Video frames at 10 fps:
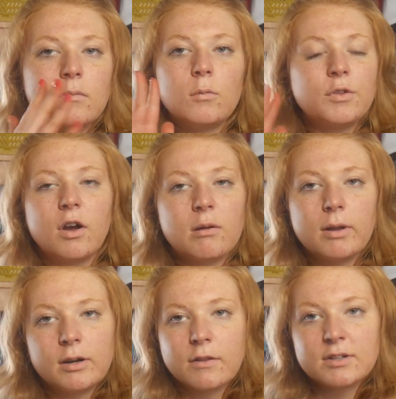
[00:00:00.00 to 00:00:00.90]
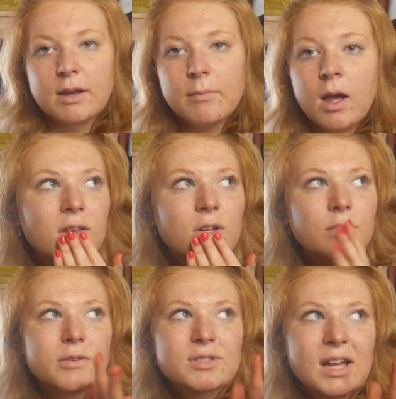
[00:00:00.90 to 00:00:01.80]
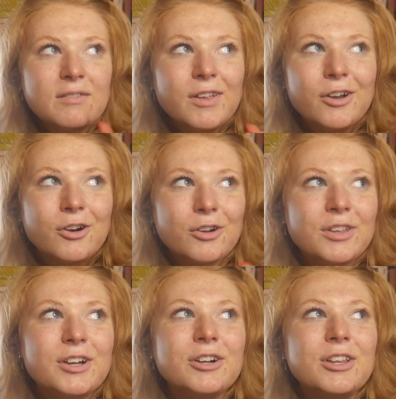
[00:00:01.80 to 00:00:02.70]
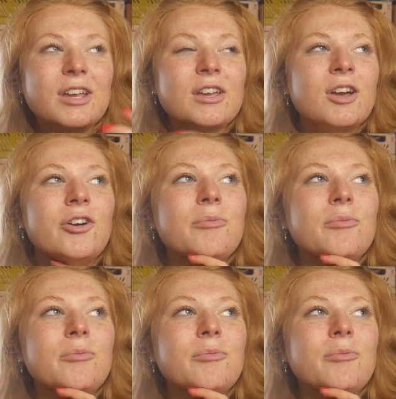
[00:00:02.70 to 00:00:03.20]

we'll talk about it another time. You know, those kind of, like, earlier, like,